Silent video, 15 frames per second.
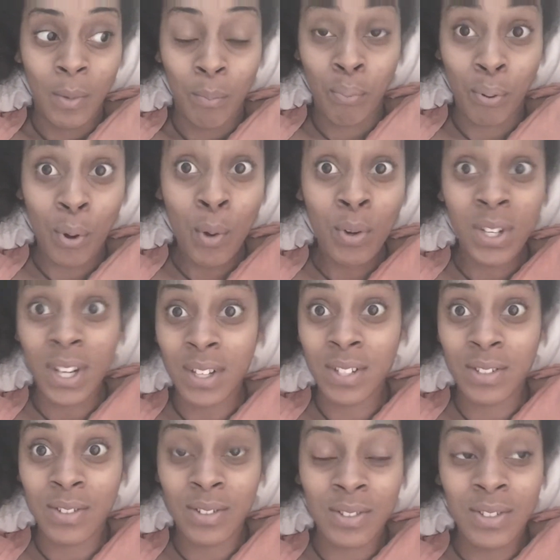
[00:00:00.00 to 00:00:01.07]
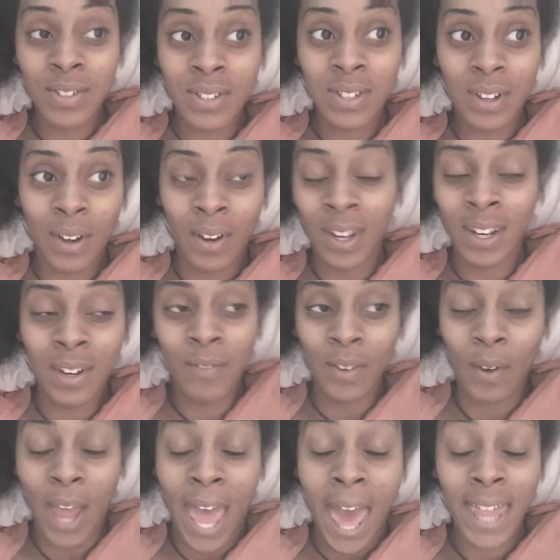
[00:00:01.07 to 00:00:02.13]
protesters,
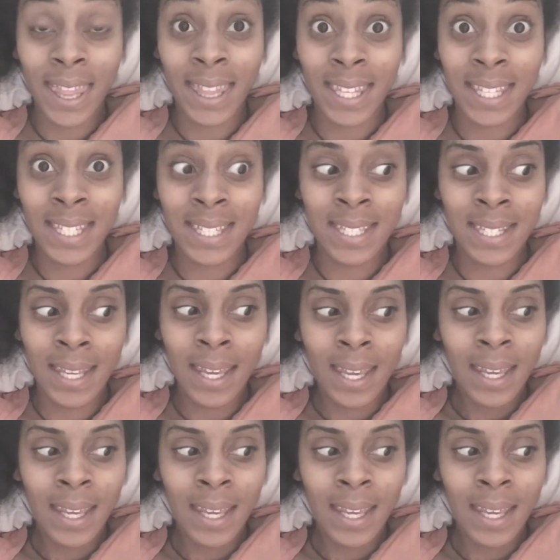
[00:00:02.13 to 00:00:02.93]
NFL athletes.